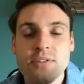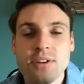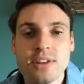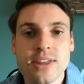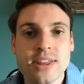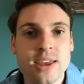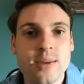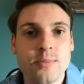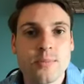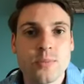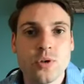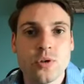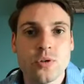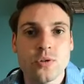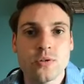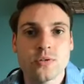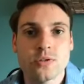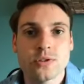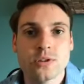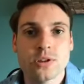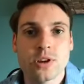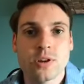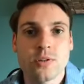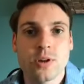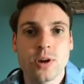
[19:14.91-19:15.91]
Everything
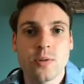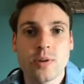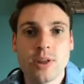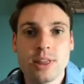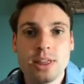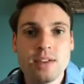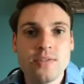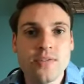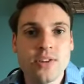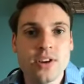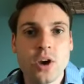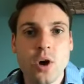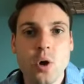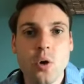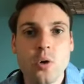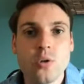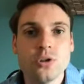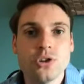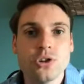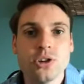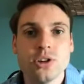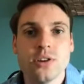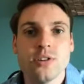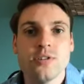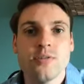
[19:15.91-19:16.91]
moves, right? We live in an
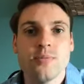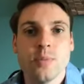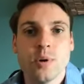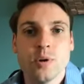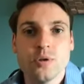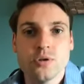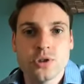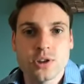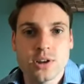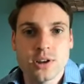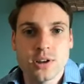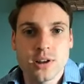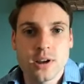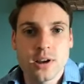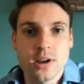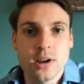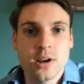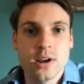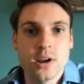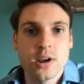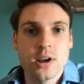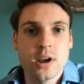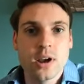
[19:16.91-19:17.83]
ocean of motion.